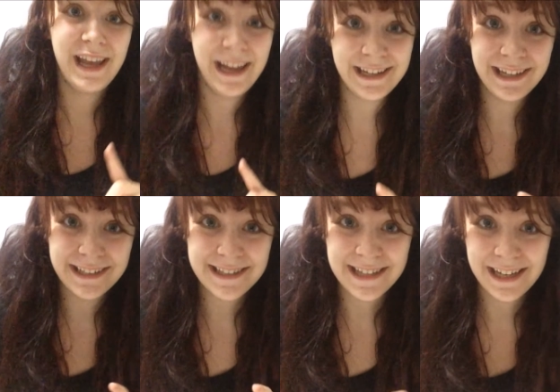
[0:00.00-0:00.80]
and then
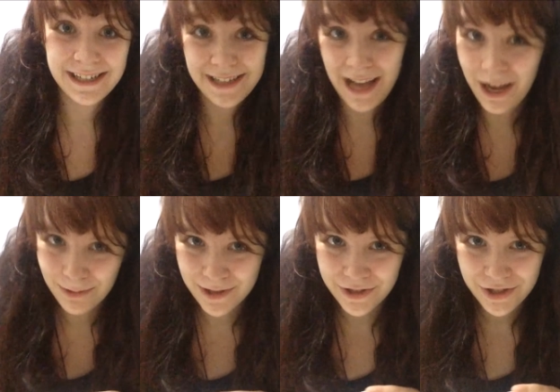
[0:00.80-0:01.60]
decided I
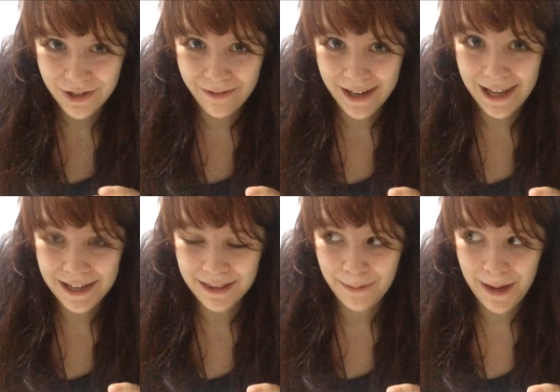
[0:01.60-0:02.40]
wasn't sure if I
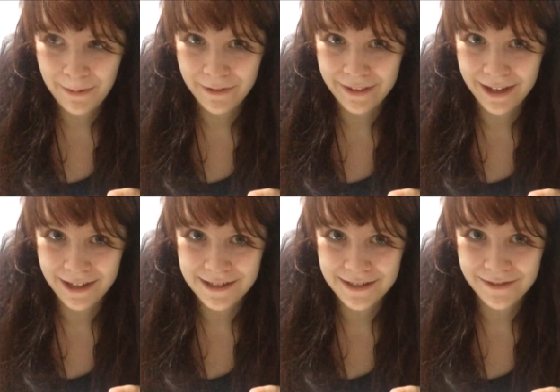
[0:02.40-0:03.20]
liked the paper
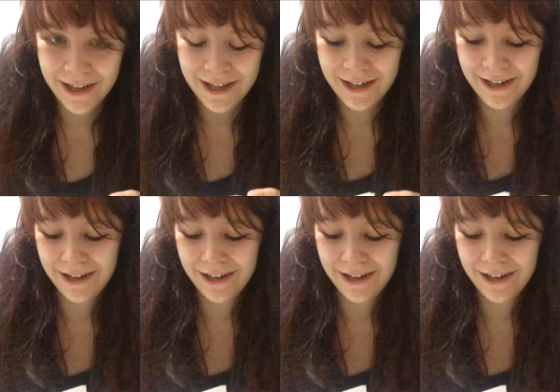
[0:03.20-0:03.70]
thickness of it.